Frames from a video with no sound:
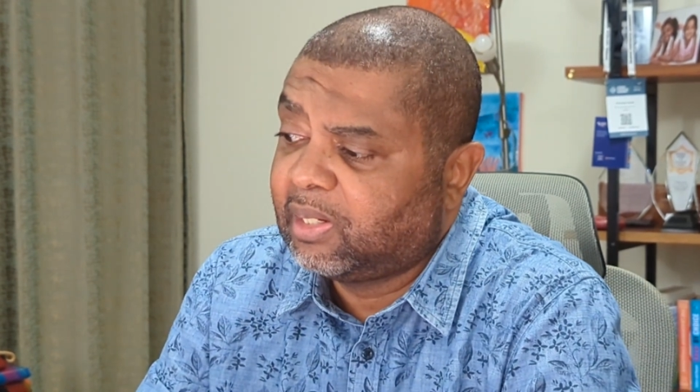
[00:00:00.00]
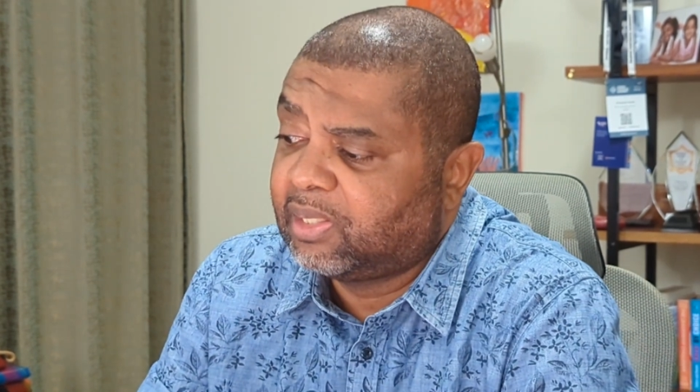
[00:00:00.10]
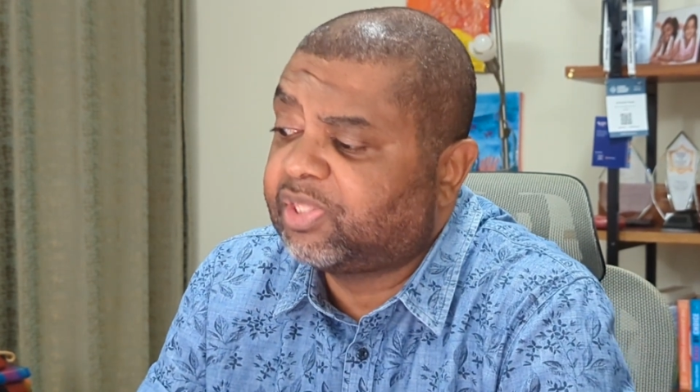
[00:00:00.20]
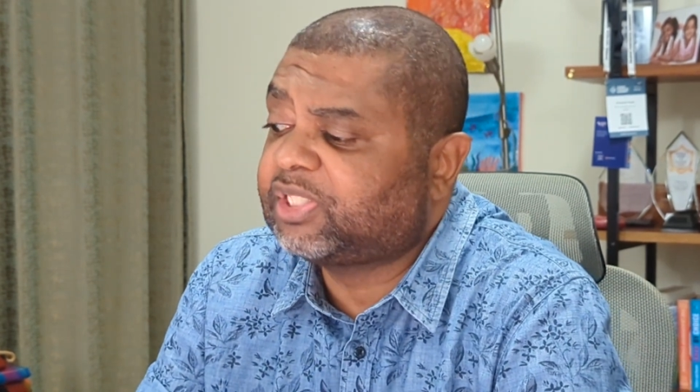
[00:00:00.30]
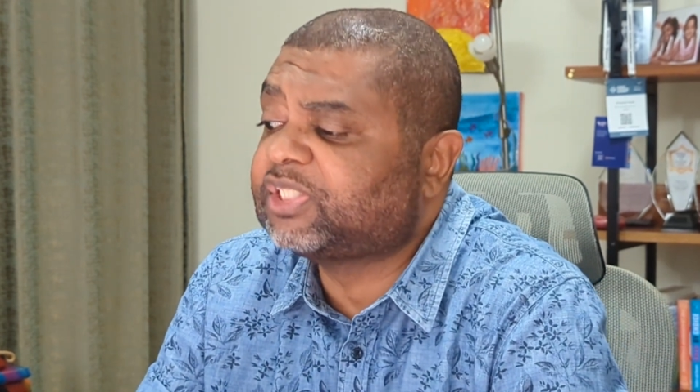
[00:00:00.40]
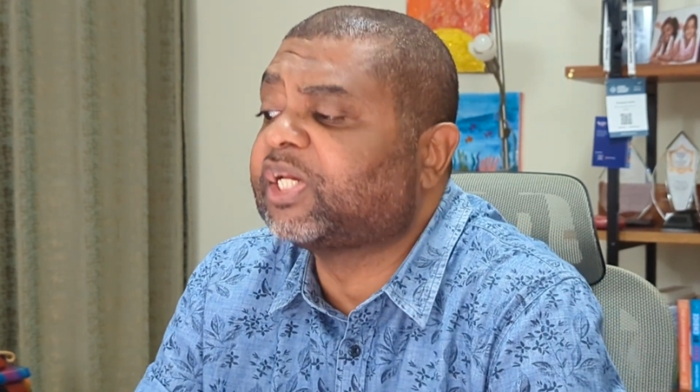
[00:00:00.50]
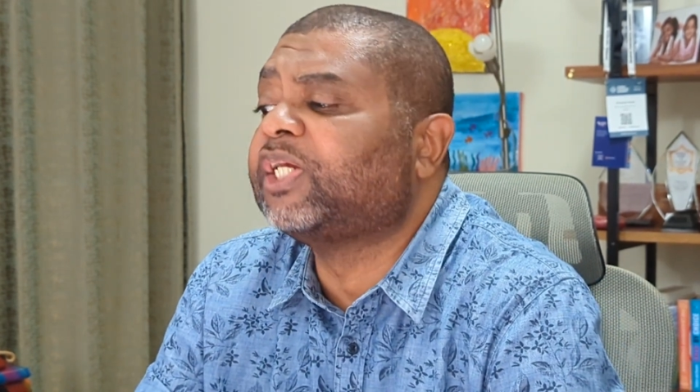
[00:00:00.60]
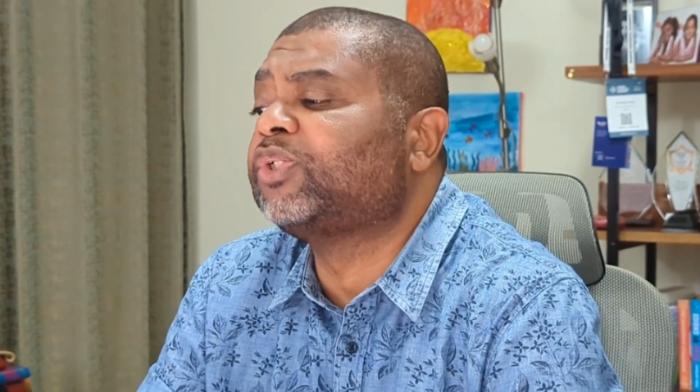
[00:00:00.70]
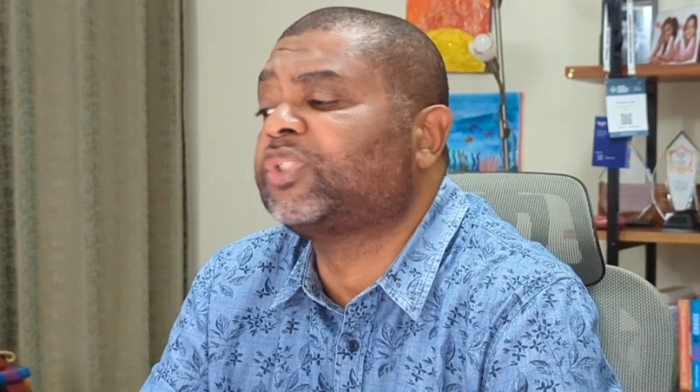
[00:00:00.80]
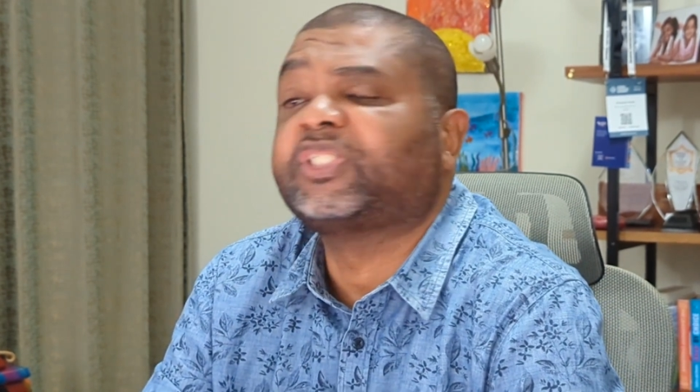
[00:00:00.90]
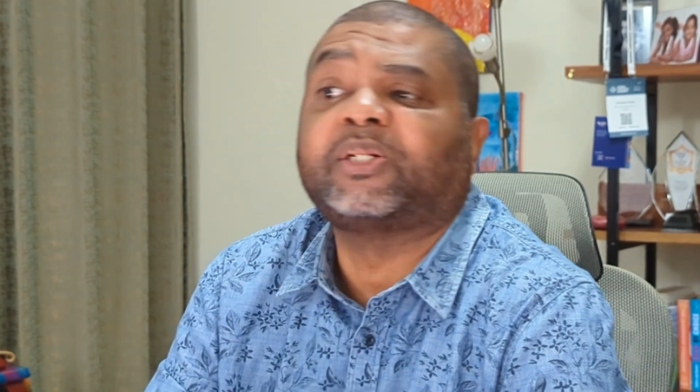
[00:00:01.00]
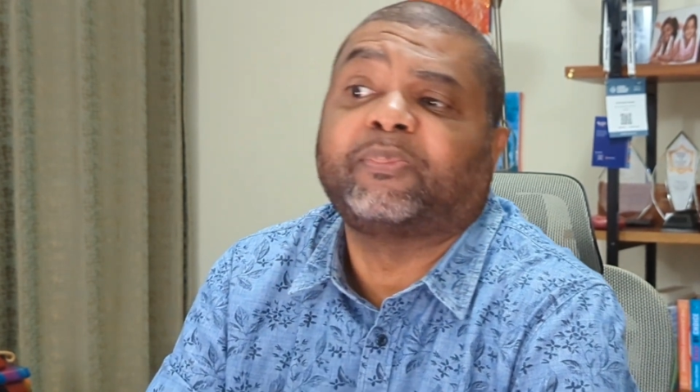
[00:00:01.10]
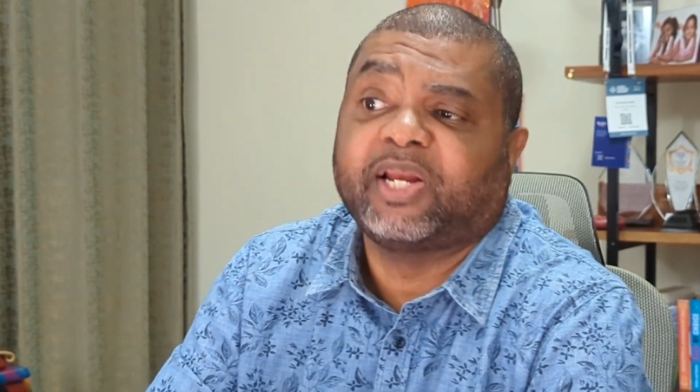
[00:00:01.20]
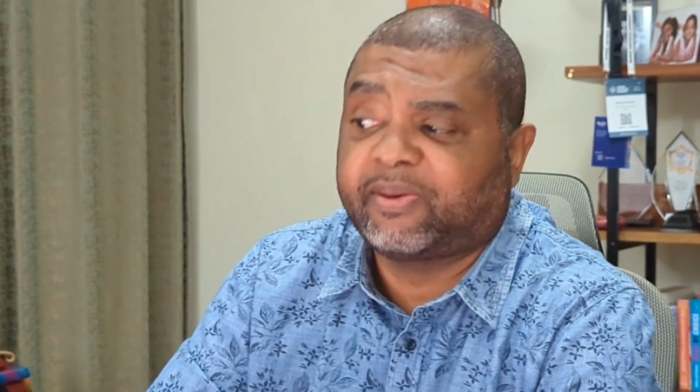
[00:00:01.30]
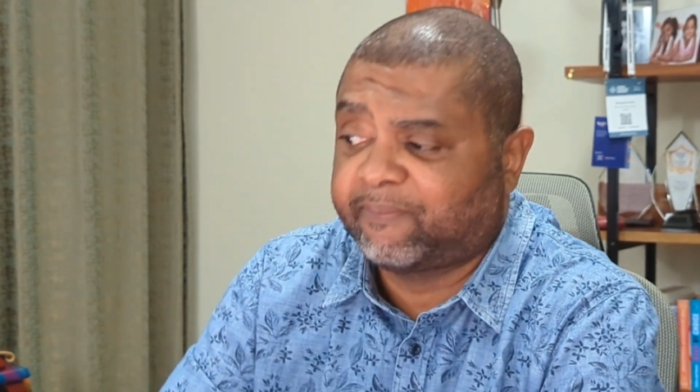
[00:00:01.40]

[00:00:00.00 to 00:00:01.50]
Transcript: This is an interesting play.